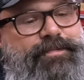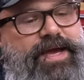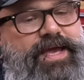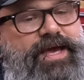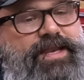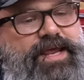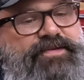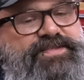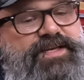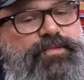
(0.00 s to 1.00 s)
of my head, and
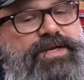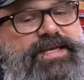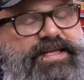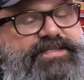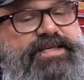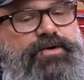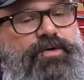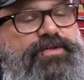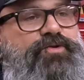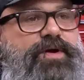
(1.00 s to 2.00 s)
if someone needs it
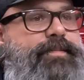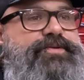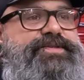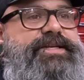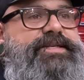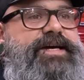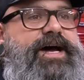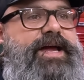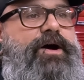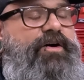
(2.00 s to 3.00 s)
or their grandmother's gonna
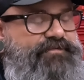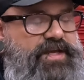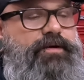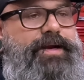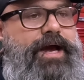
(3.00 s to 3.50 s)
die, I'll figure it